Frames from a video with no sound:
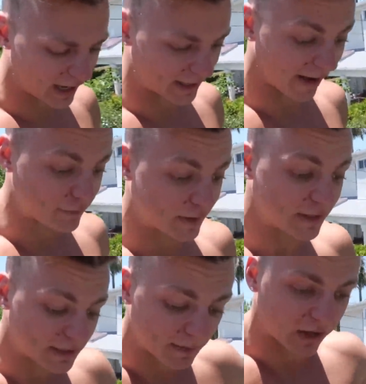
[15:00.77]
I've
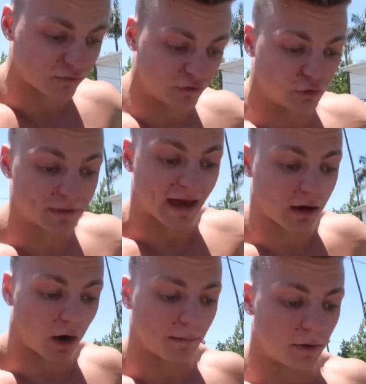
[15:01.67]
seen him actually do that
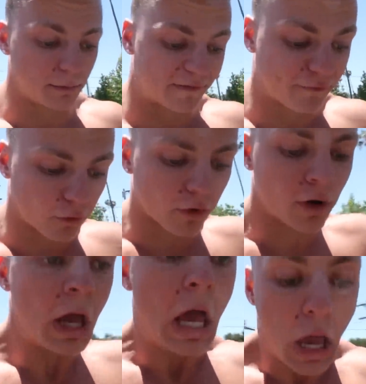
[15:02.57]
combo
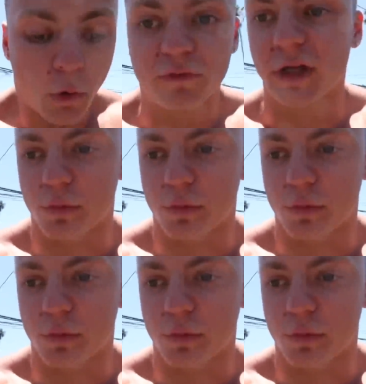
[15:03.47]
before, which